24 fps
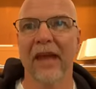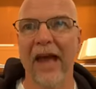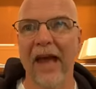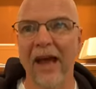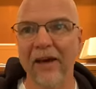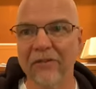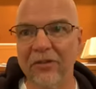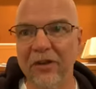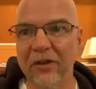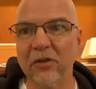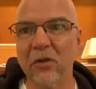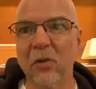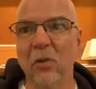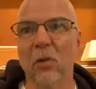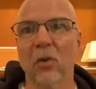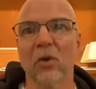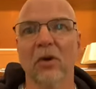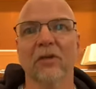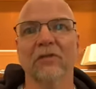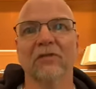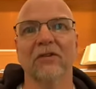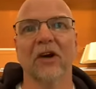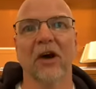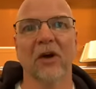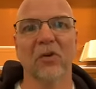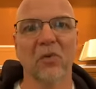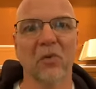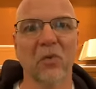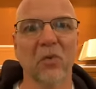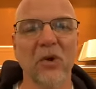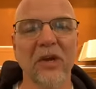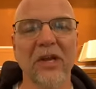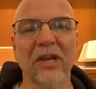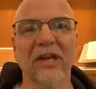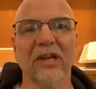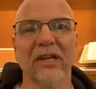having the Word of God,
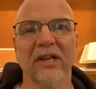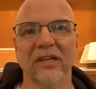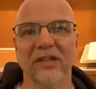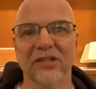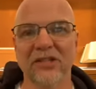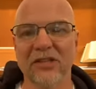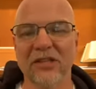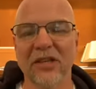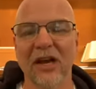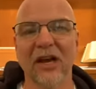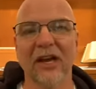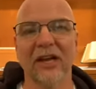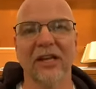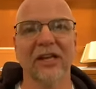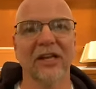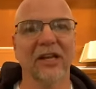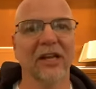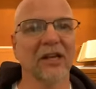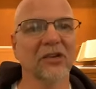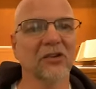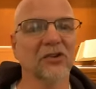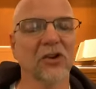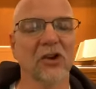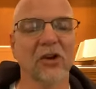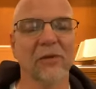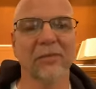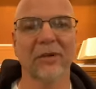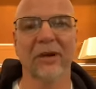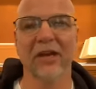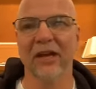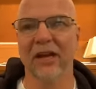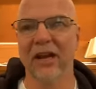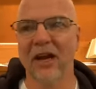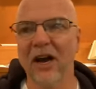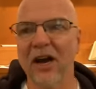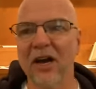reading, studying,
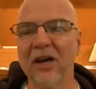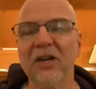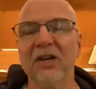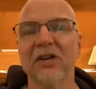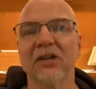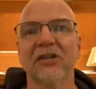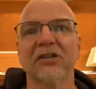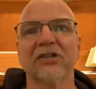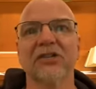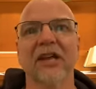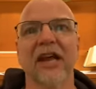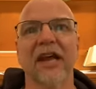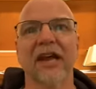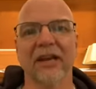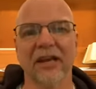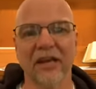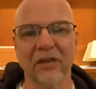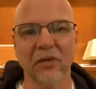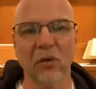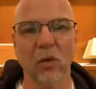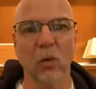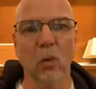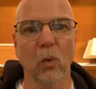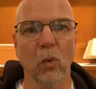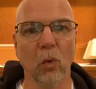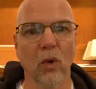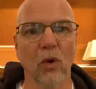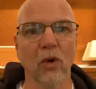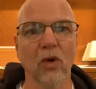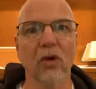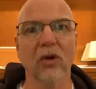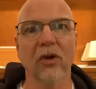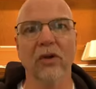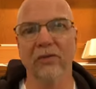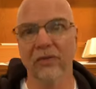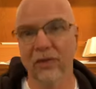interpreting, understanding the
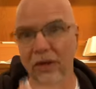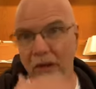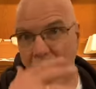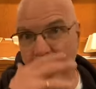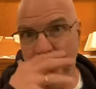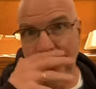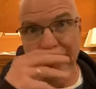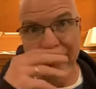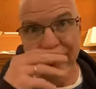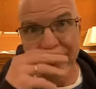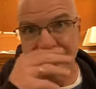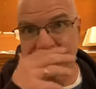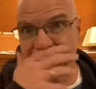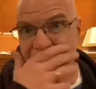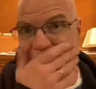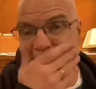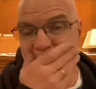Word of God.